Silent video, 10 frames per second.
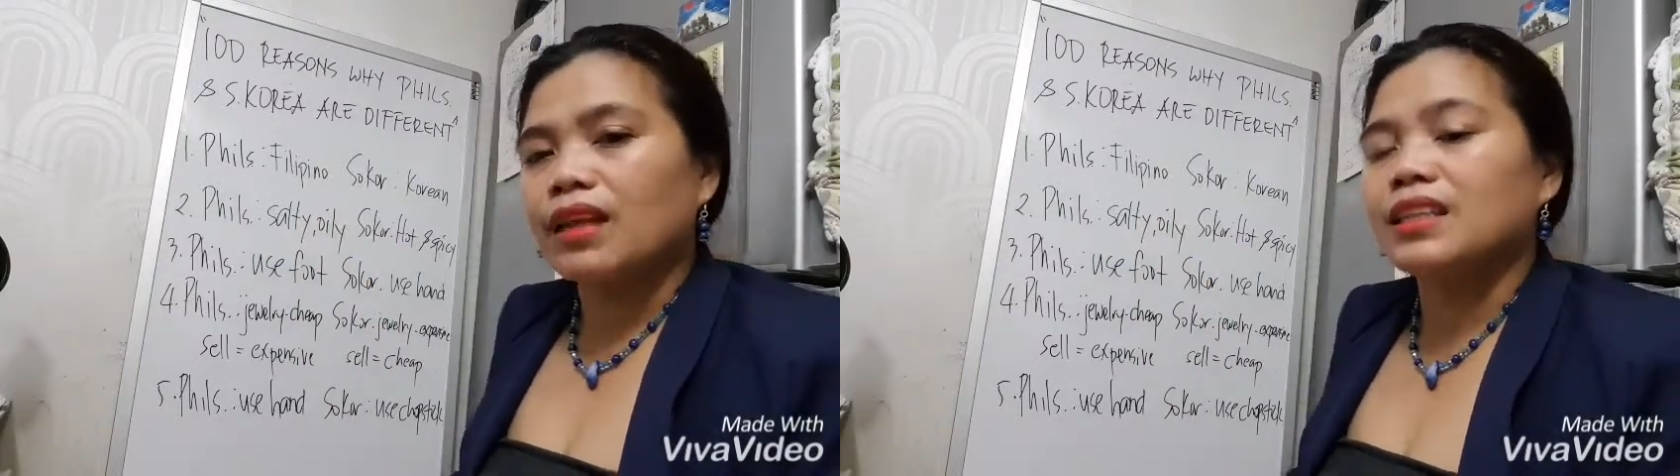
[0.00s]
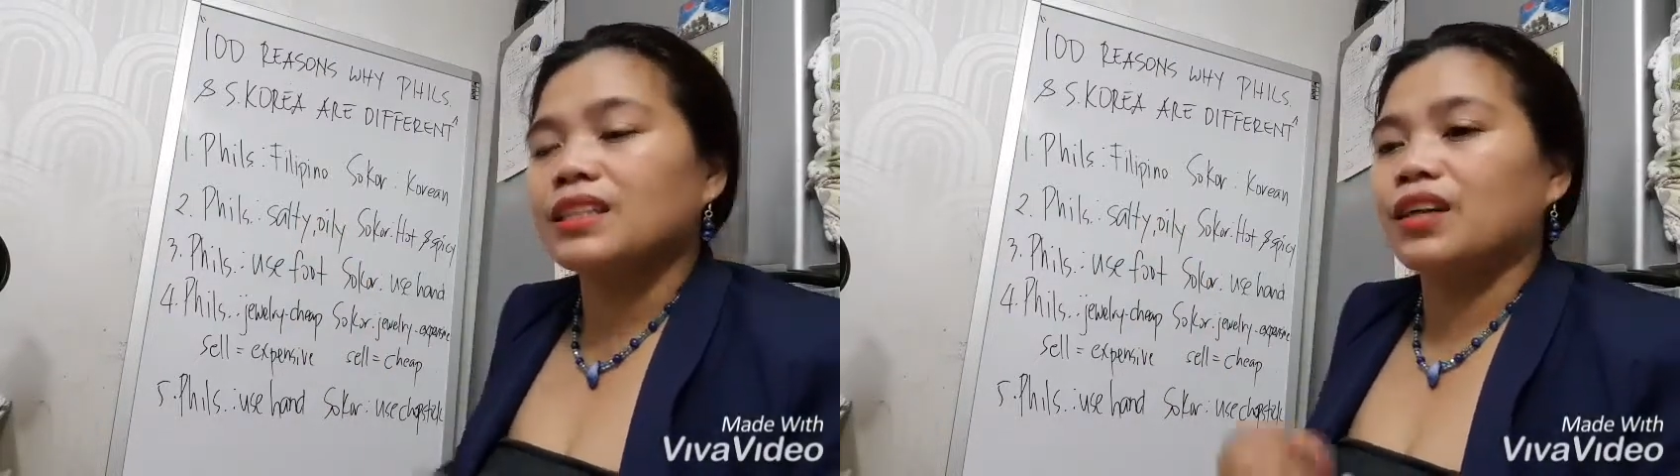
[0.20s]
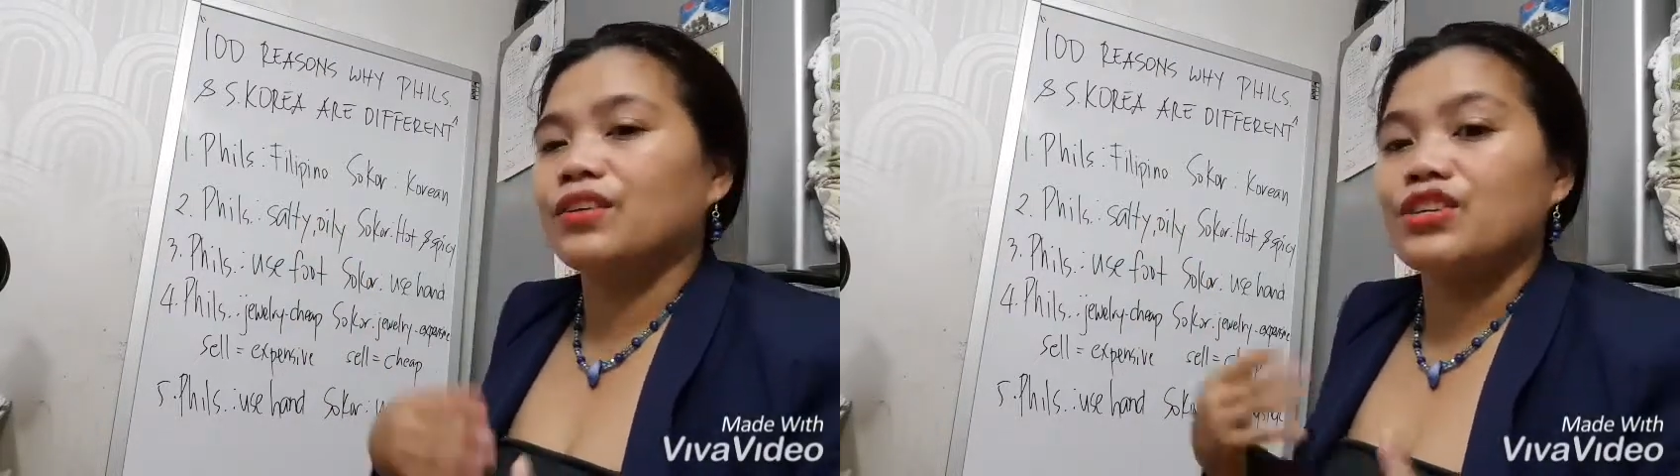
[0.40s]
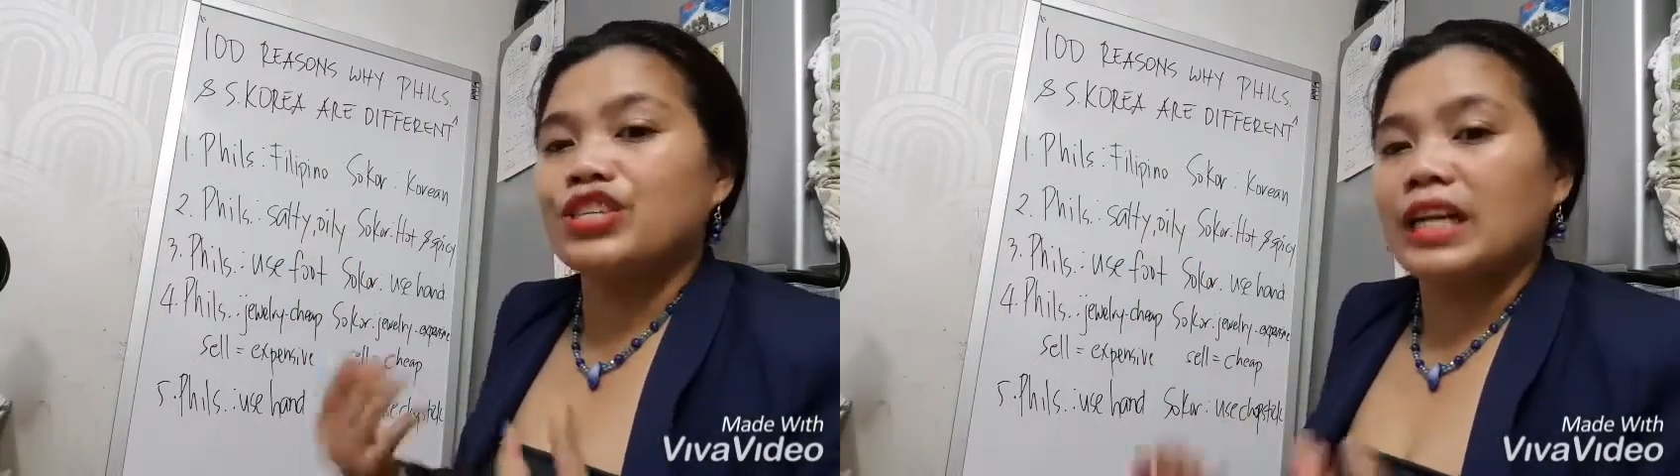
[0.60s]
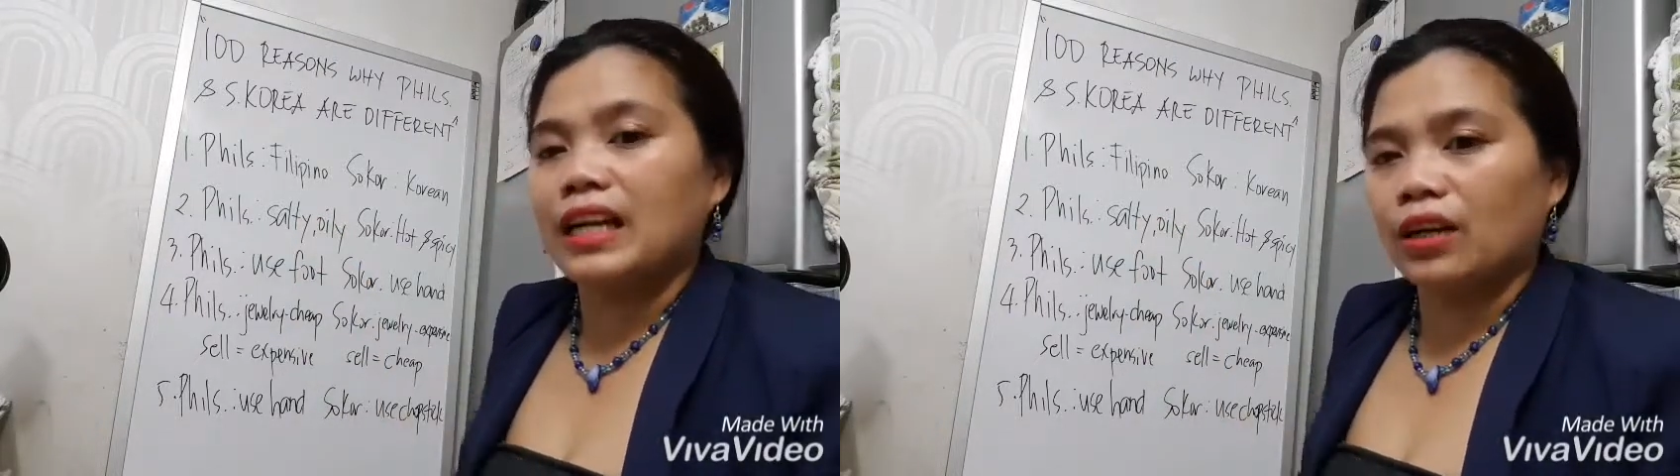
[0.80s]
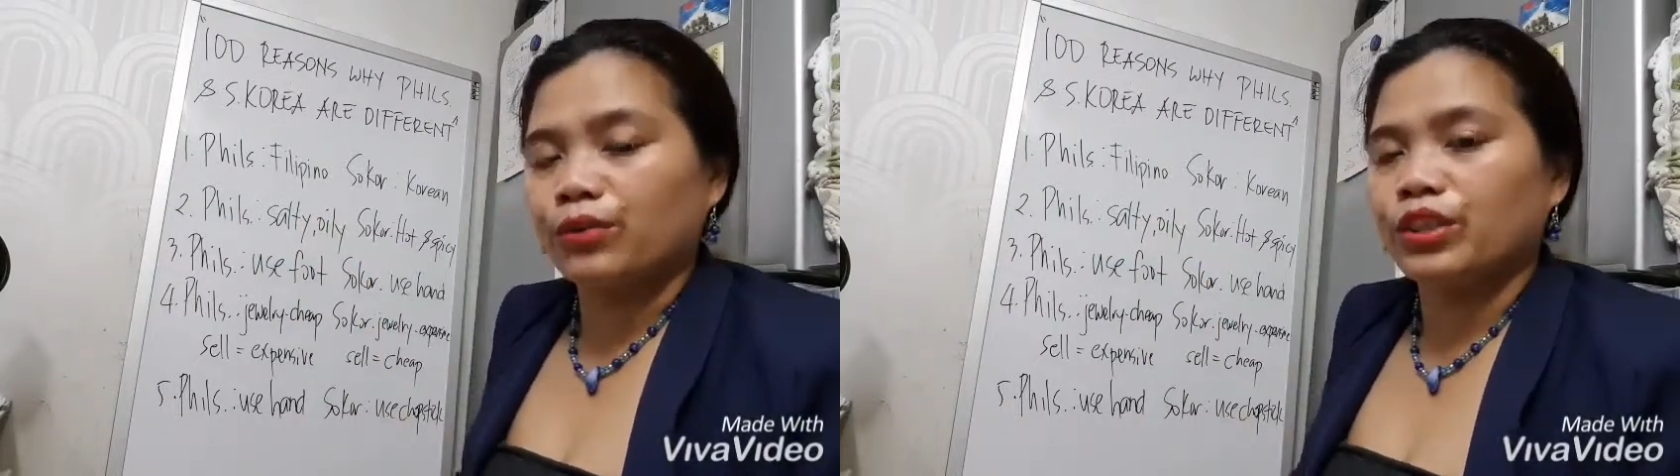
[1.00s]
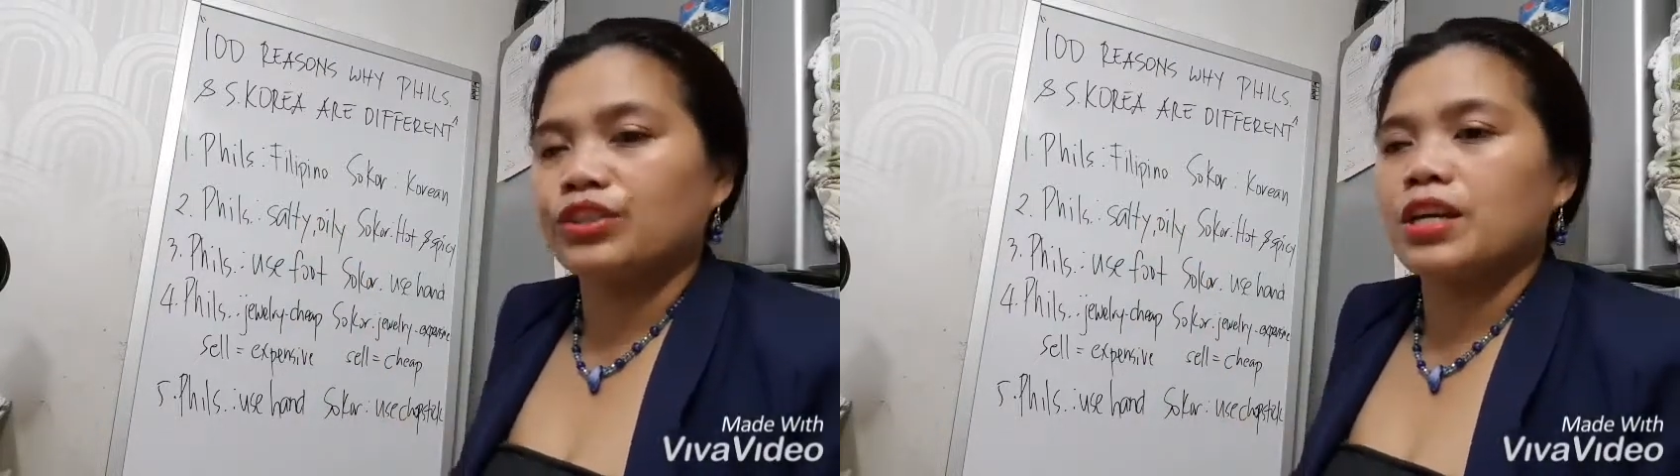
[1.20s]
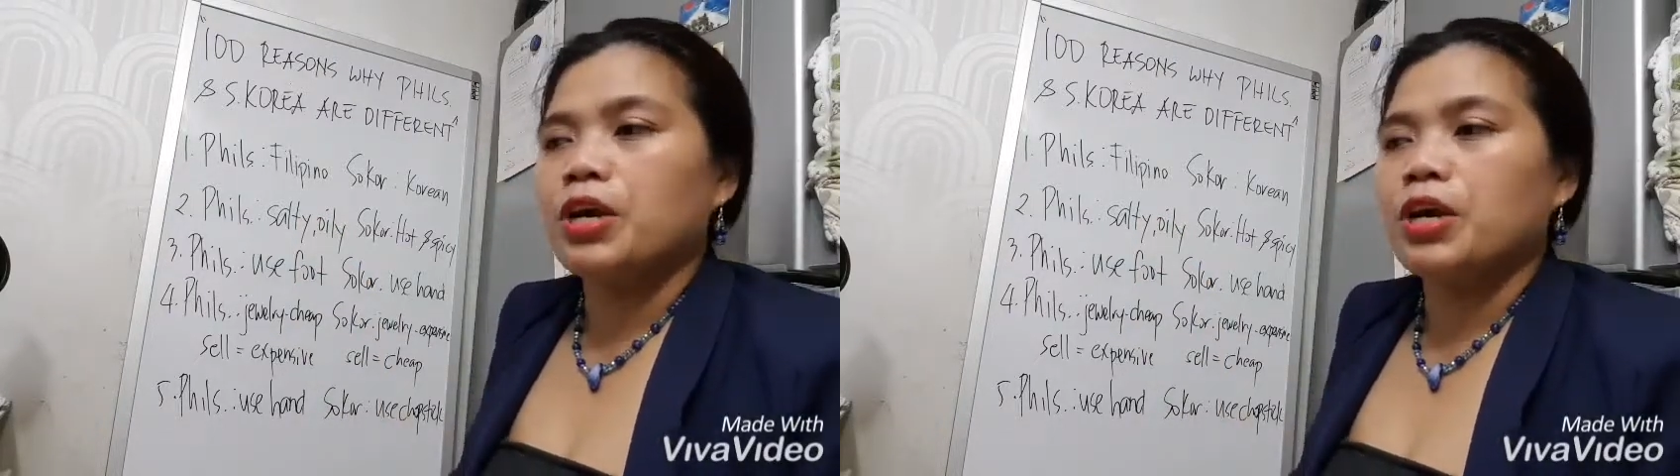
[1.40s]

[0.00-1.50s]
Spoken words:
as our national language.